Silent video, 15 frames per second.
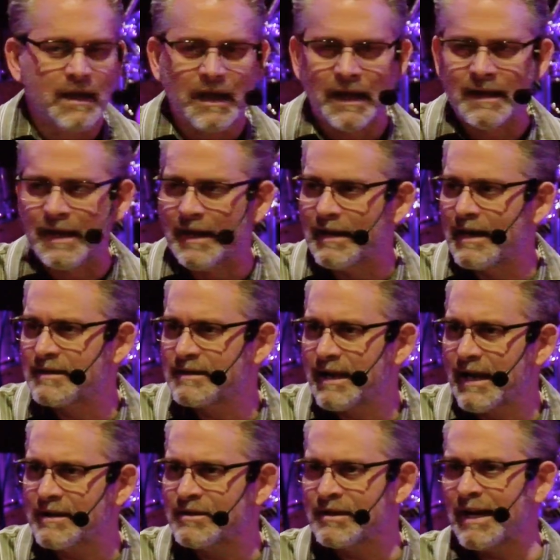And then let's
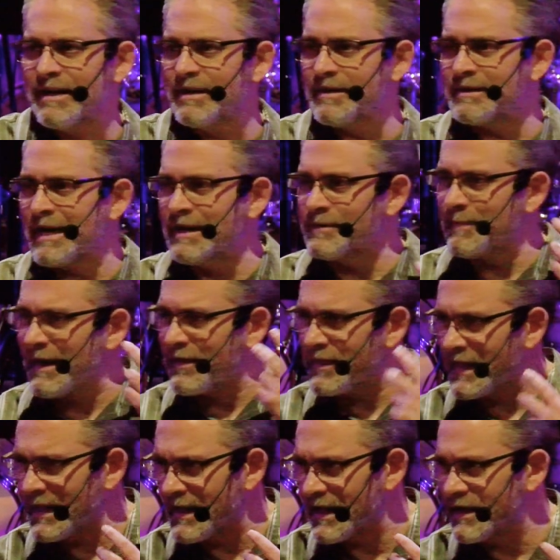say I change my
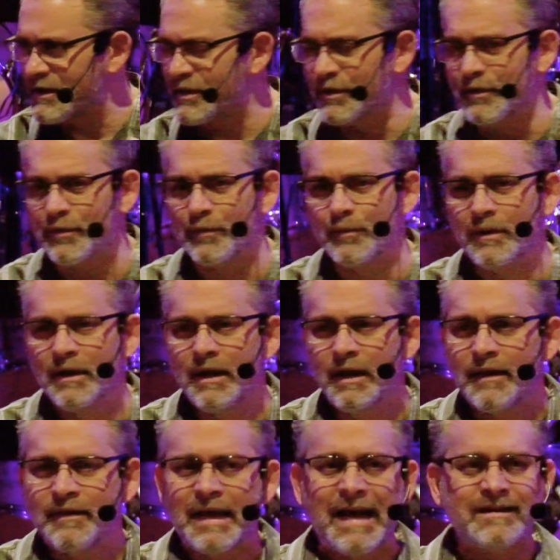thinking to,
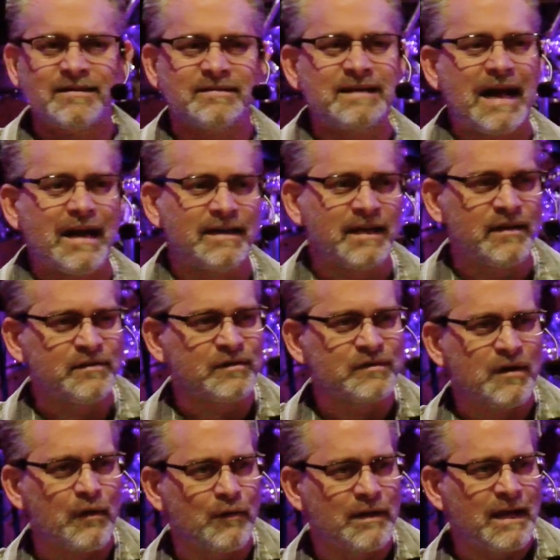that's not
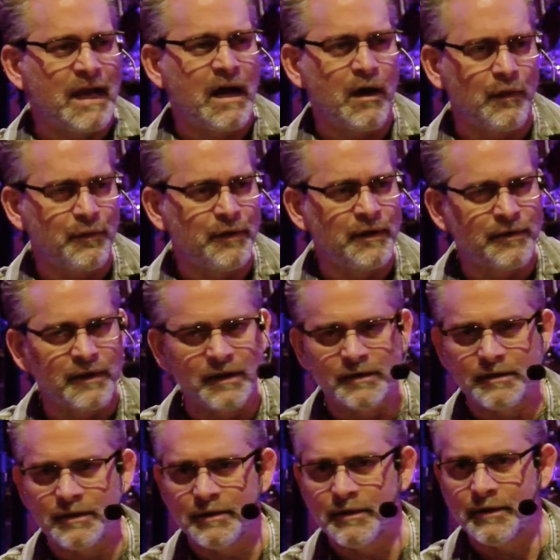necessarily a healthy thing
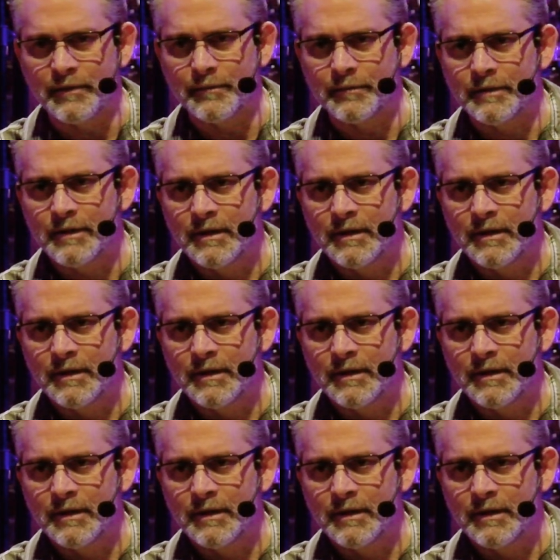to do.